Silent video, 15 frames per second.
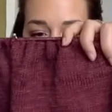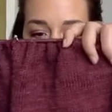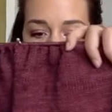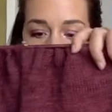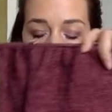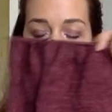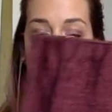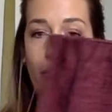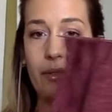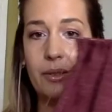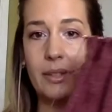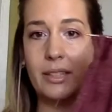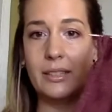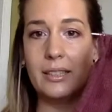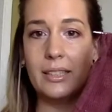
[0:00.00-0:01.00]
So
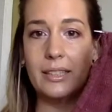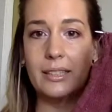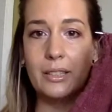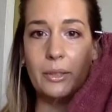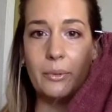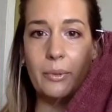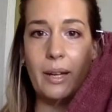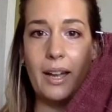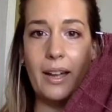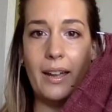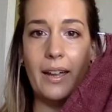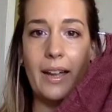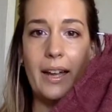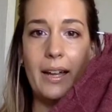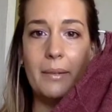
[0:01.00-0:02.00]
this is where I
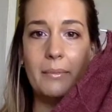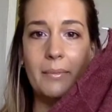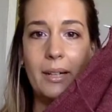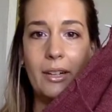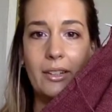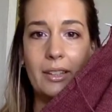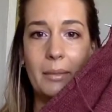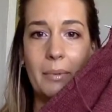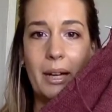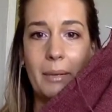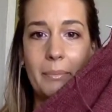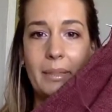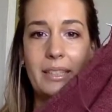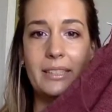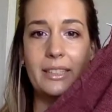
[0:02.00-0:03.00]
am on the back
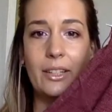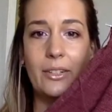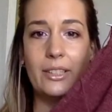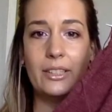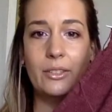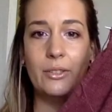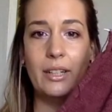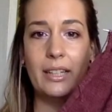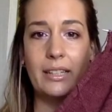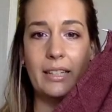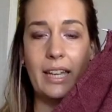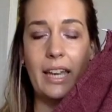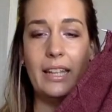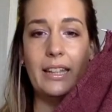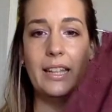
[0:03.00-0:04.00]
piece. So it's
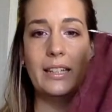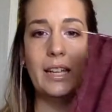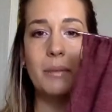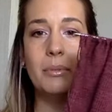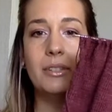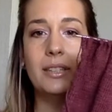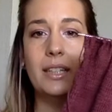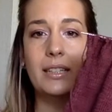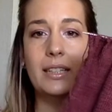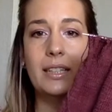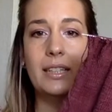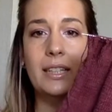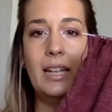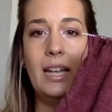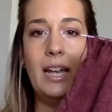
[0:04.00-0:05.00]
again the double
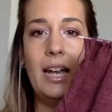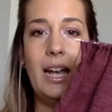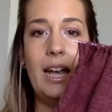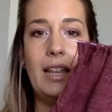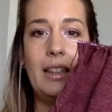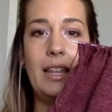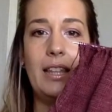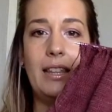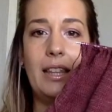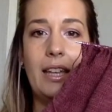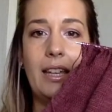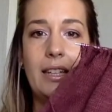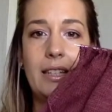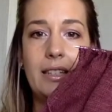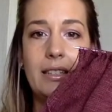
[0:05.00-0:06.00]
knitting, and then there
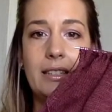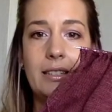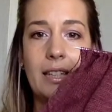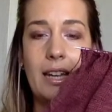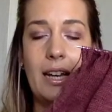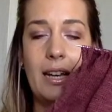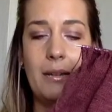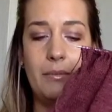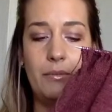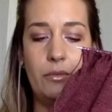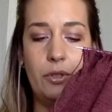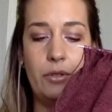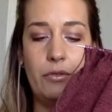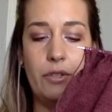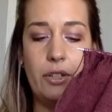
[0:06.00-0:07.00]
is
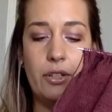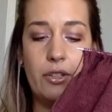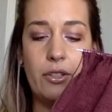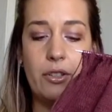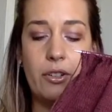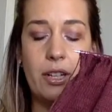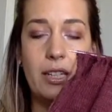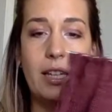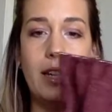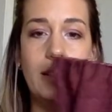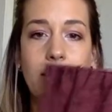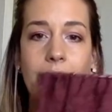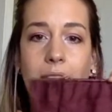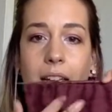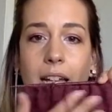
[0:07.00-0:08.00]
reverse stockinette
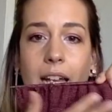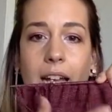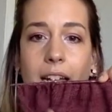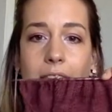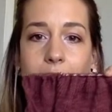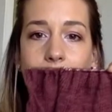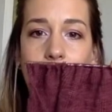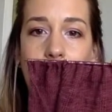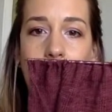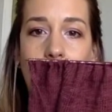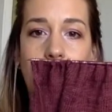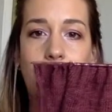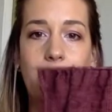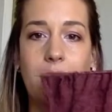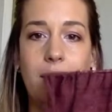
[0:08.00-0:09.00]
and
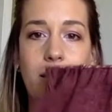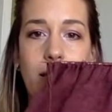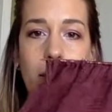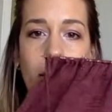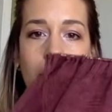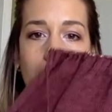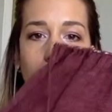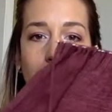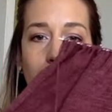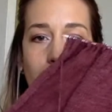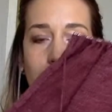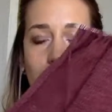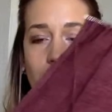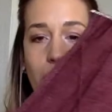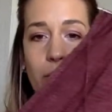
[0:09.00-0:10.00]
stockinette in the middle,
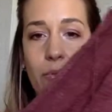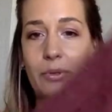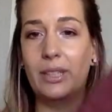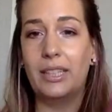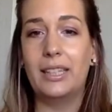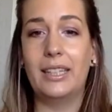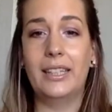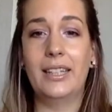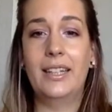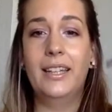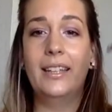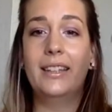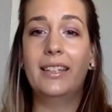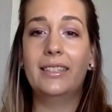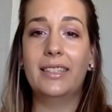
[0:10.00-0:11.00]
which is
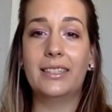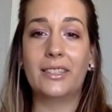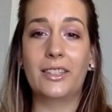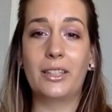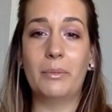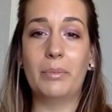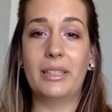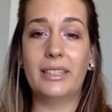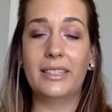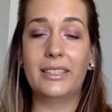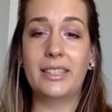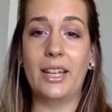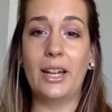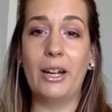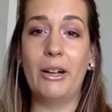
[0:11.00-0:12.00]
this is going to be
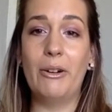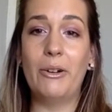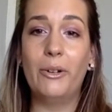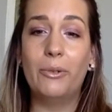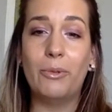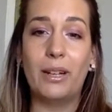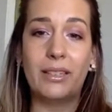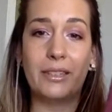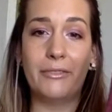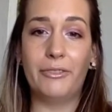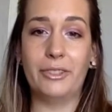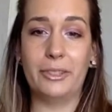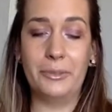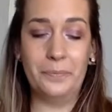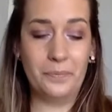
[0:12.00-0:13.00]
so
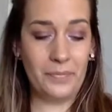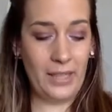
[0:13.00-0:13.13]
wonderful.